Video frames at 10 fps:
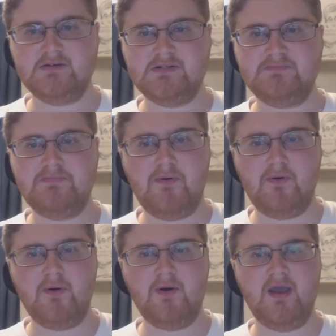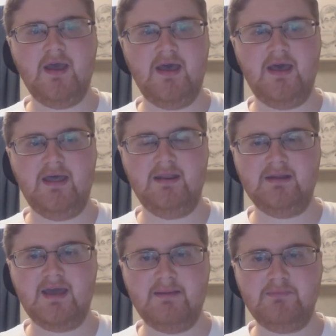There's poor
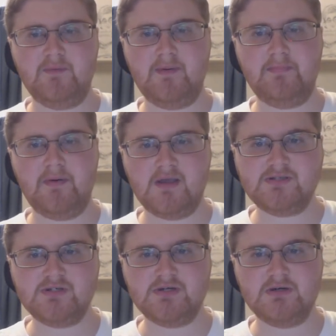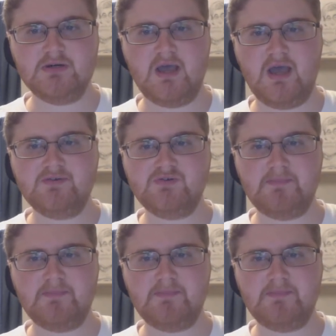and abnormal posture, uh,